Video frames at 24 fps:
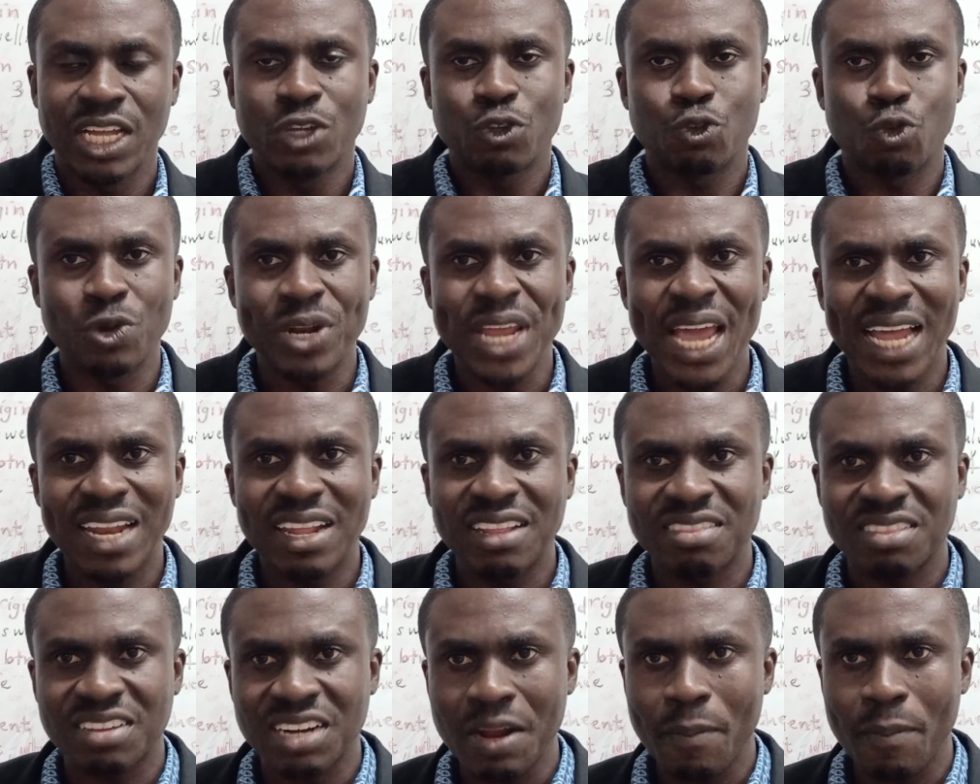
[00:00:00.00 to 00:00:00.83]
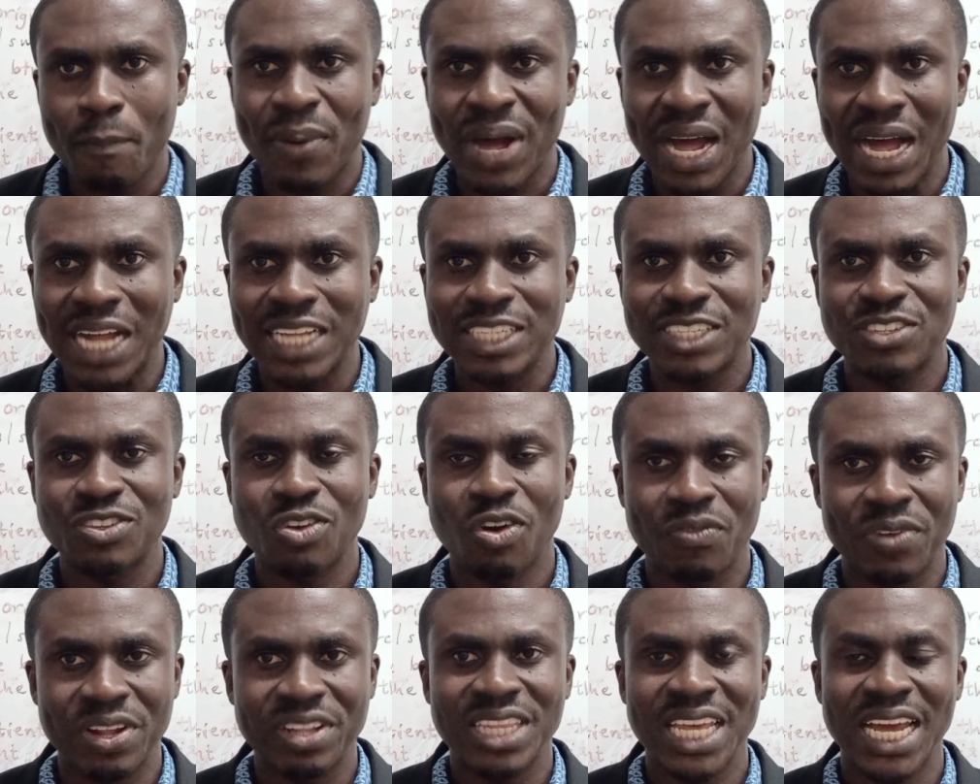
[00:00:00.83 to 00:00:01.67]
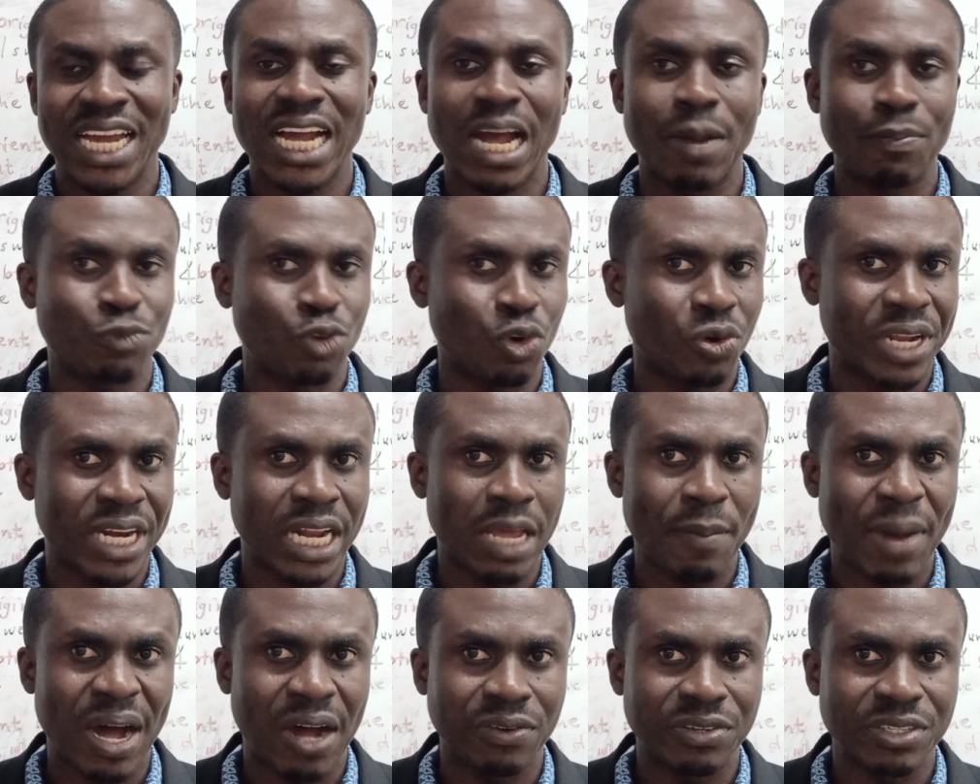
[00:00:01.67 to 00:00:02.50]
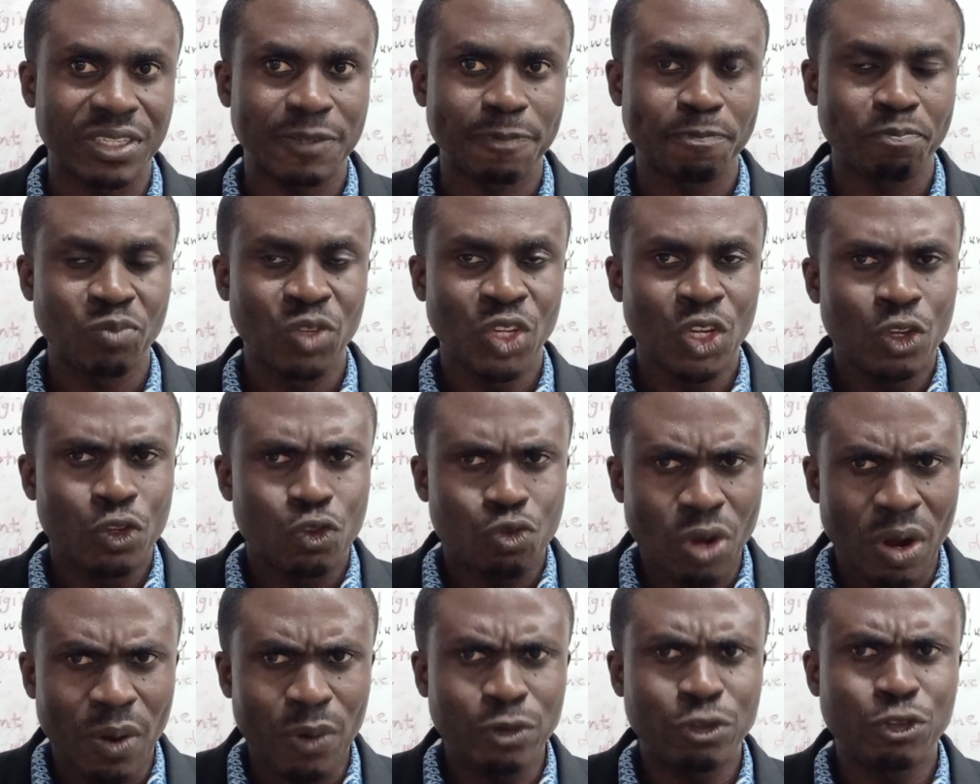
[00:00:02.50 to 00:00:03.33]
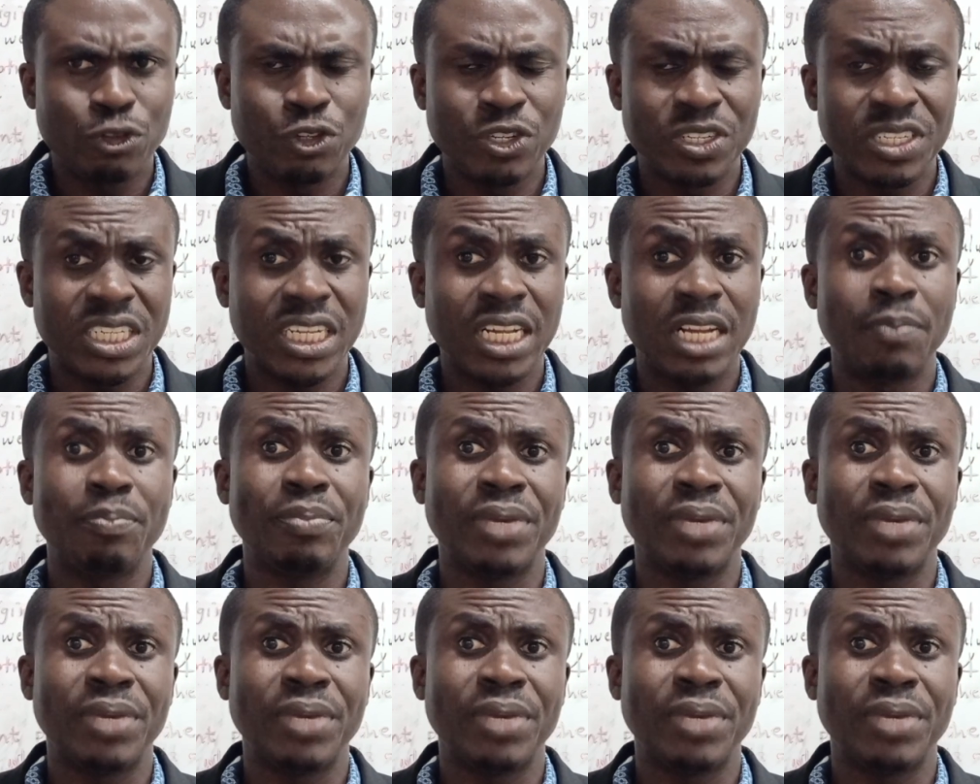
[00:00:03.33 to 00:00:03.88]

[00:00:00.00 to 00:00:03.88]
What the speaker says: So they are the 3 parts of the tongue I'm talking about. So I want you to tell